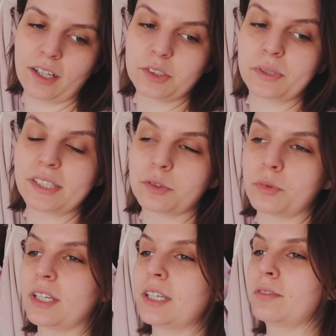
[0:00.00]
last week's
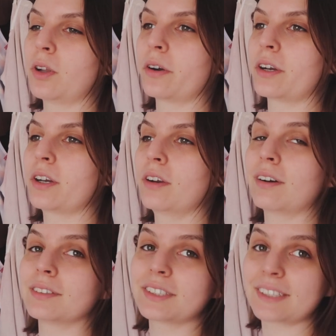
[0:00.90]
weekly vlog
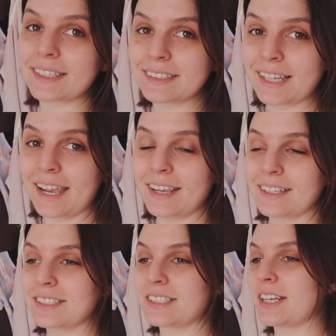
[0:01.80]
on
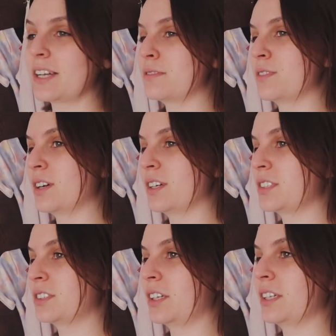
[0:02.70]
Saturday instead
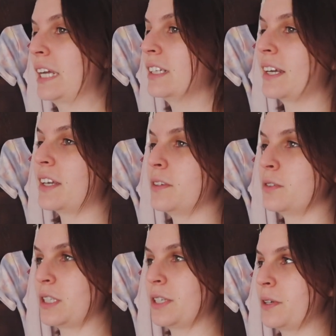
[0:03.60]
of Sunday like I
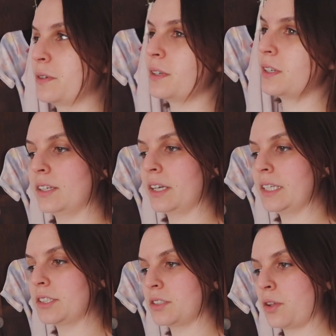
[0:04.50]
usually do. And I
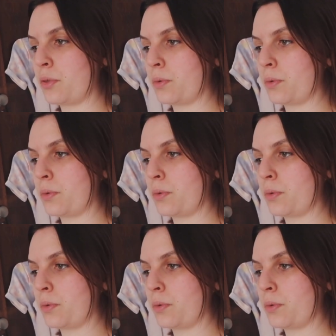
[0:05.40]
listened